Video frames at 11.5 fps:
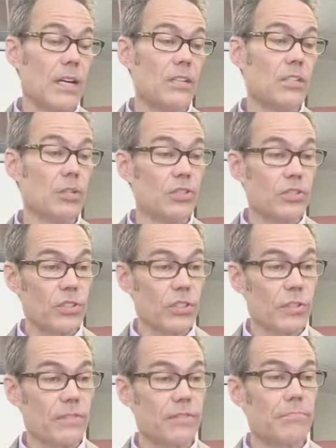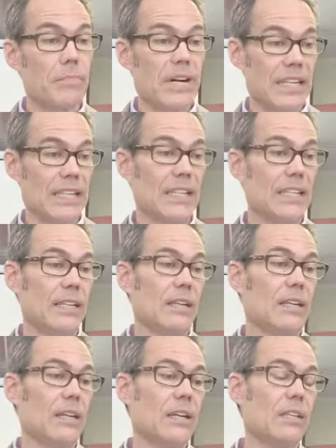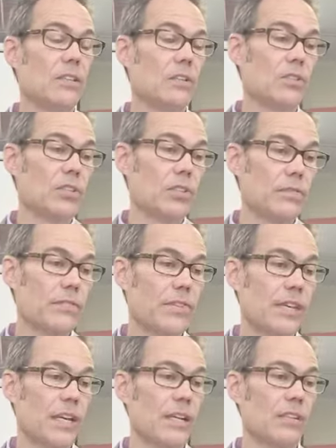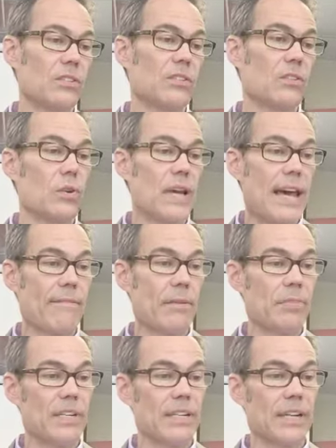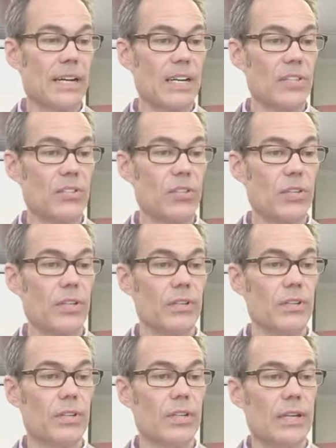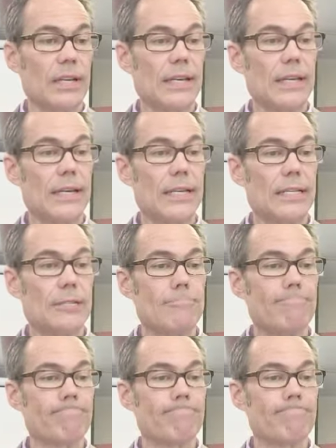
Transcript: Don't serve money. Don't serve things. Don't have it be a god to you.